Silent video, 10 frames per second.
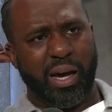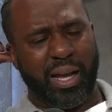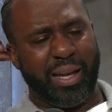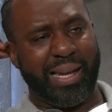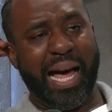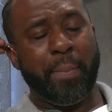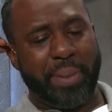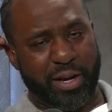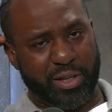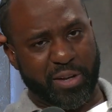a lot
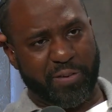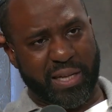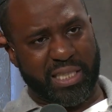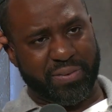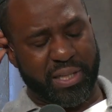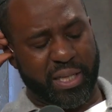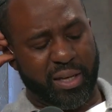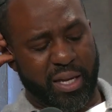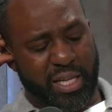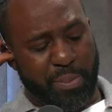better defensively
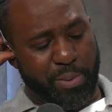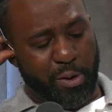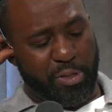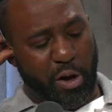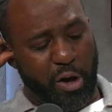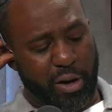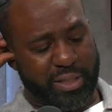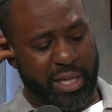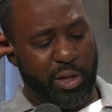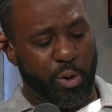than both the Hawks
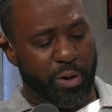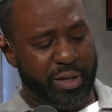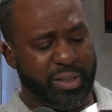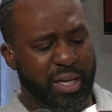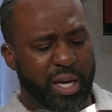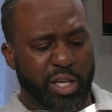and the Hornets,